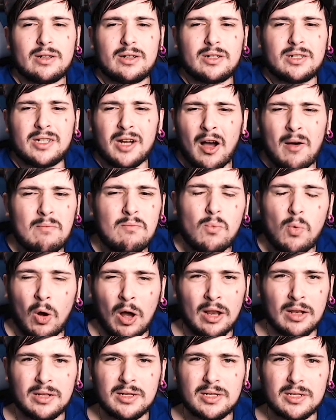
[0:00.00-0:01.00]
dumb
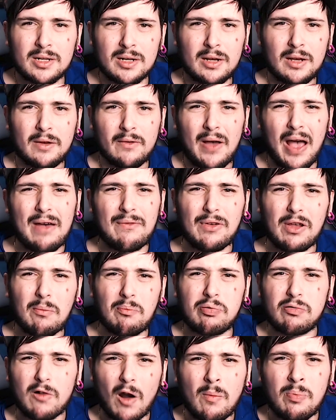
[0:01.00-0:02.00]
ones for having a
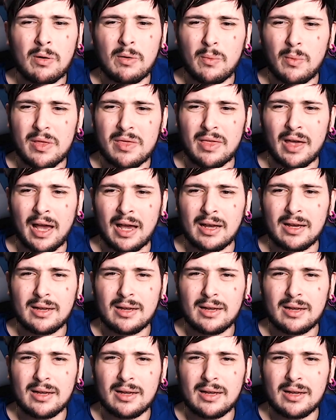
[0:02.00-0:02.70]
problem with that.